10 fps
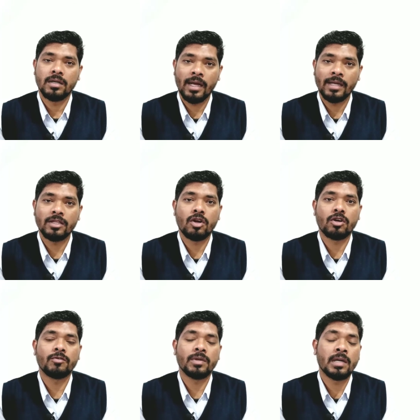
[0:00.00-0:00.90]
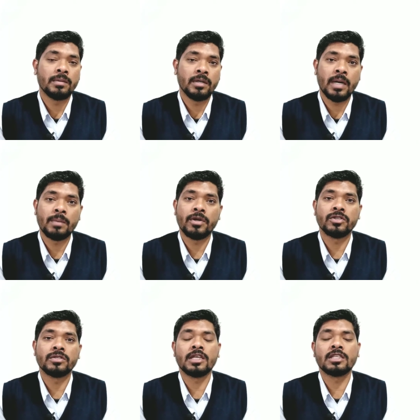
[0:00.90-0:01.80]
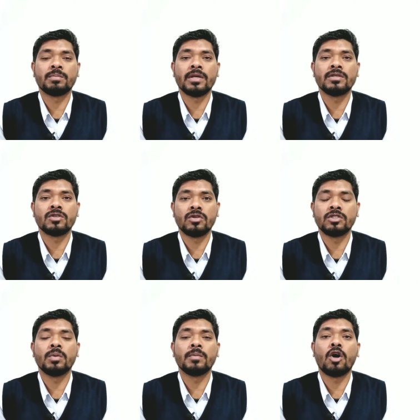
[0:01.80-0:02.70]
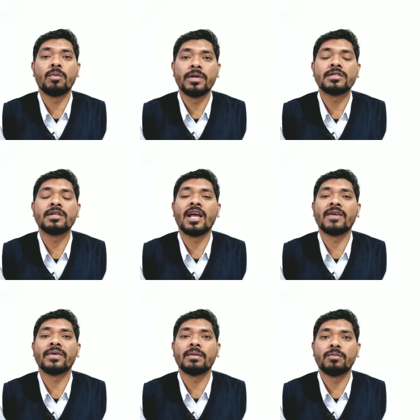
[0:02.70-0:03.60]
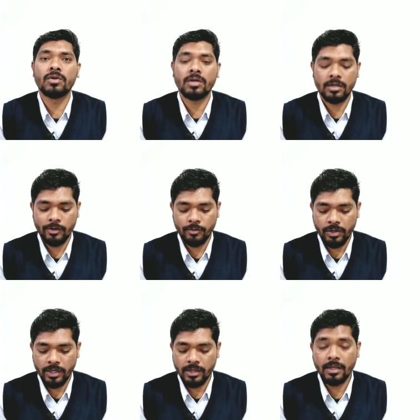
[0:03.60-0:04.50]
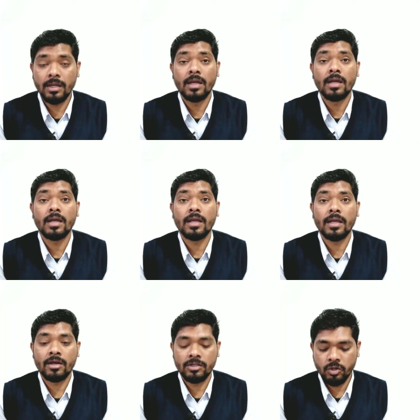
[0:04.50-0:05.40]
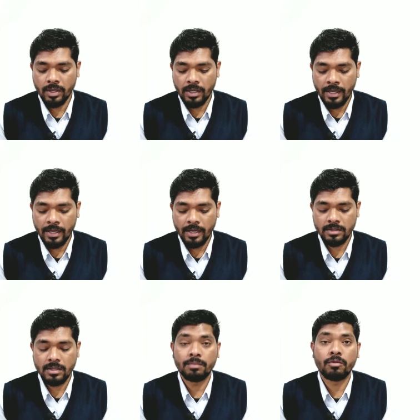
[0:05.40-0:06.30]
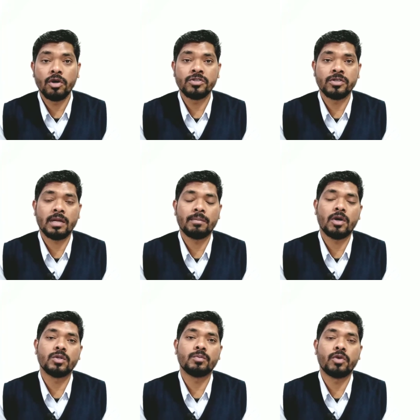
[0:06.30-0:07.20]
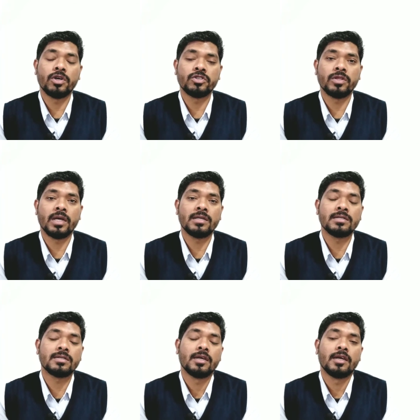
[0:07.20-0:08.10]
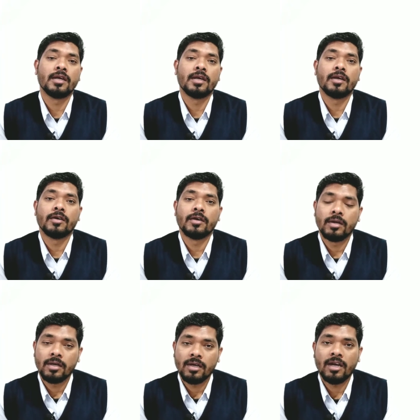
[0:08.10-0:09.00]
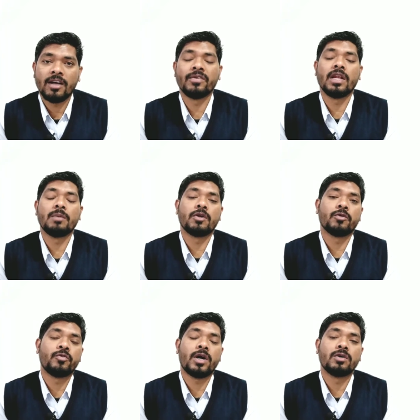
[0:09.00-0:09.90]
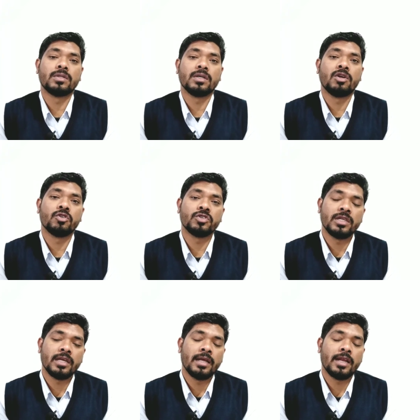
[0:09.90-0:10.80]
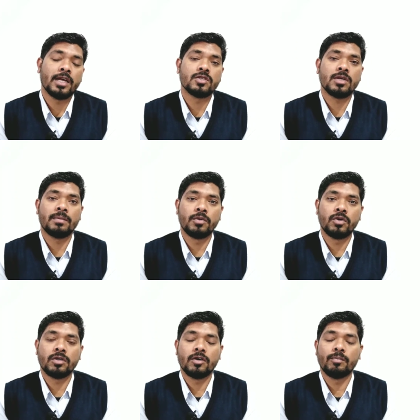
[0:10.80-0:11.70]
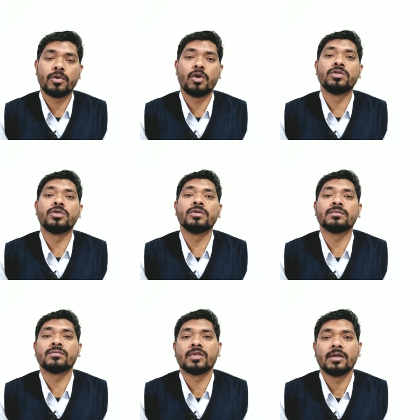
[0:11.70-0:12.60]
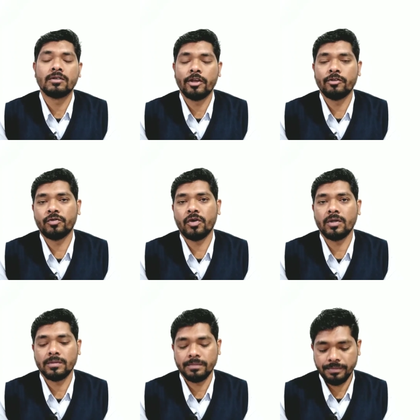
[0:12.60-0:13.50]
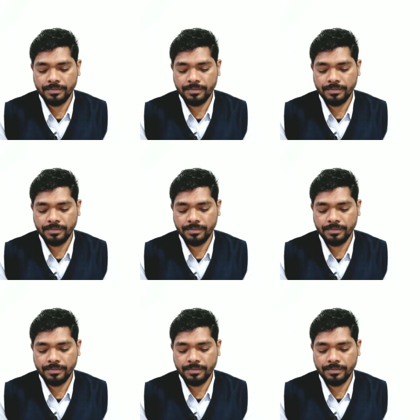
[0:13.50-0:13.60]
and a lot of evaporation takes place. So, it will be obviously having the more rainfall in the equatorial areas. Moisture, amount of moisture that is available or found in oceanic areas are more prone to rainfall